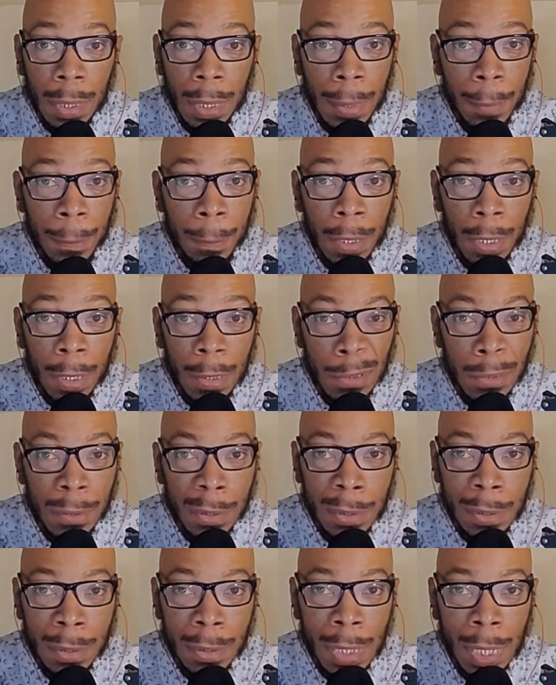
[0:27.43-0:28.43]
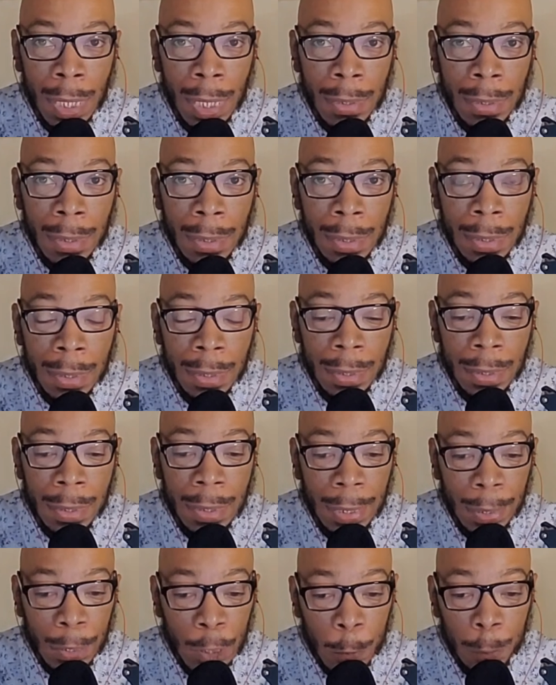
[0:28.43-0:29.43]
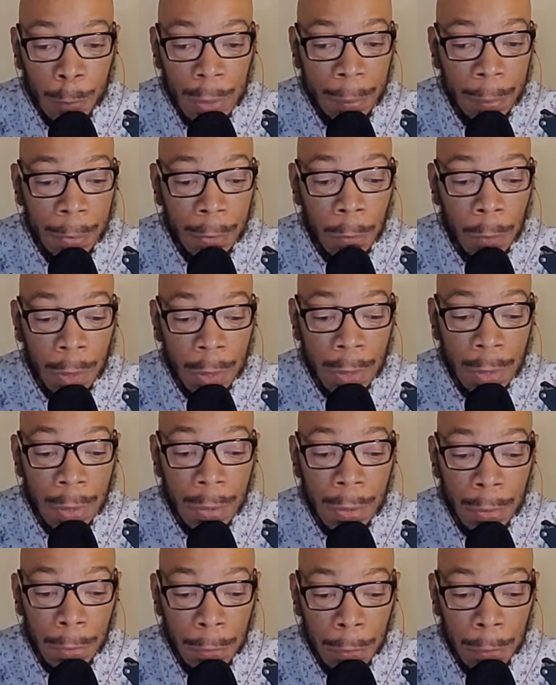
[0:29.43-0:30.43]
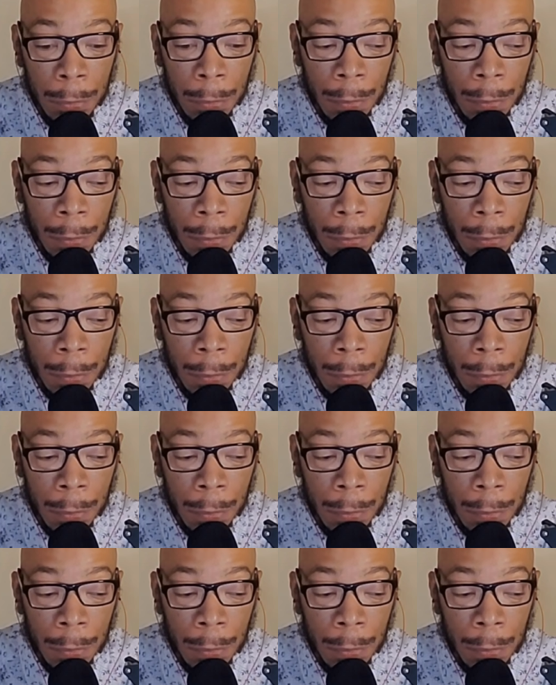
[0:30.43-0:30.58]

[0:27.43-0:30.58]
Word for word: A boss does just tell people what to do.